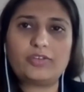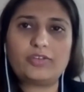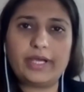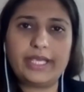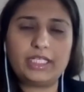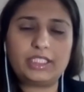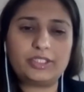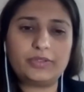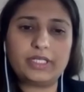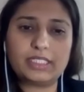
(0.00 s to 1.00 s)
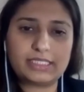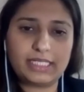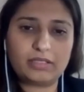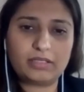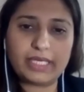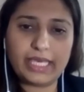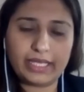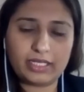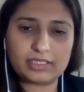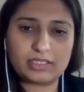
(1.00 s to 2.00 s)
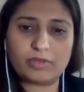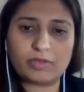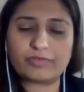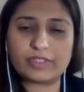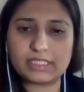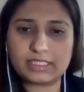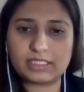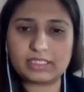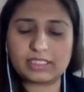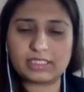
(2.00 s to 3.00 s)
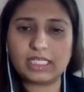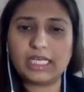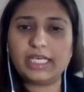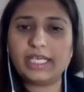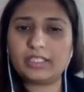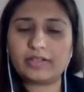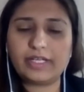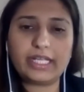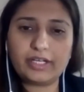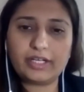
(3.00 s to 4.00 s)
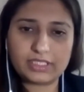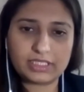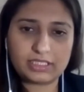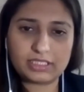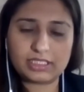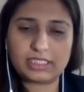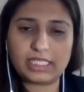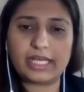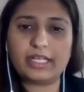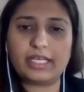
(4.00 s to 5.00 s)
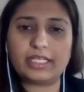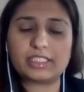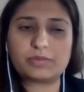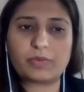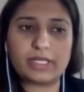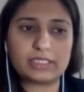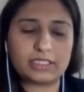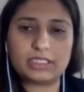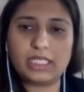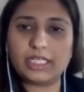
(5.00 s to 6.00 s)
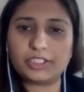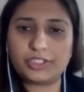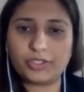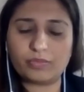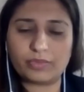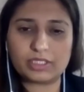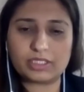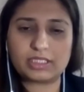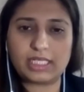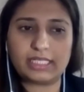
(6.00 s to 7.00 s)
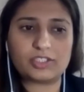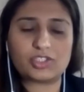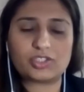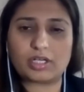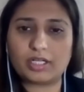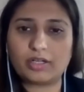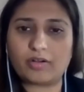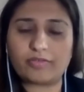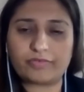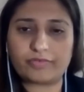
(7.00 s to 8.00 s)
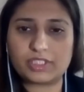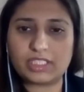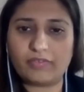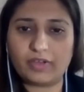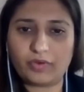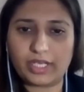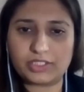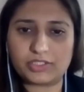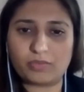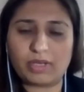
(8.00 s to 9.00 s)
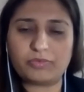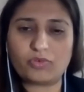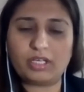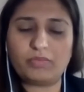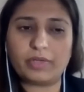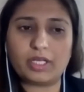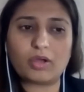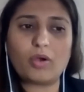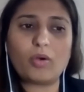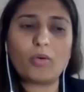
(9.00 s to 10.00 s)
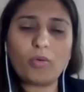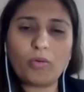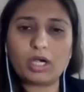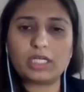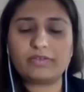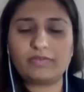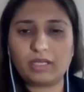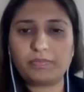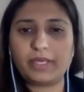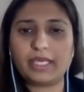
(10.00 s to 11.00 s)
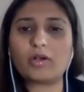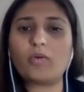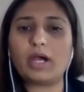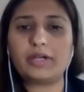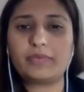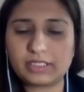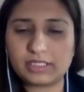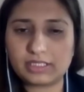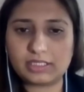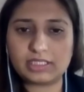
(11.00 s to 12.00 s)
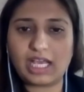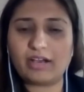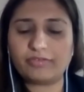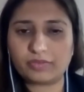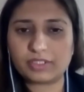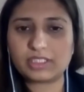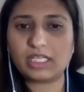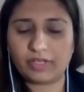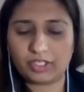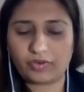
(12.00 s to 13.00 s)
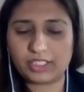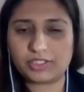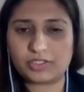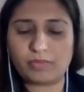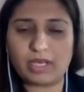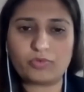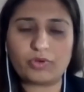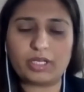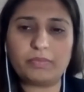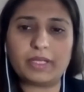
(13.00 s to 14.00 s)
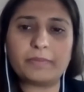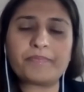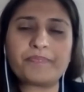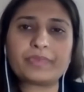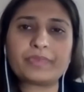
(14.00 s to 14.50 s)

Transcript: trying to understand the mechanism of resistance either innate resistance that is present in tumors at the start of receiving trastuzumab treatment or developing acquired resistance after receiving trastuzumab treatment.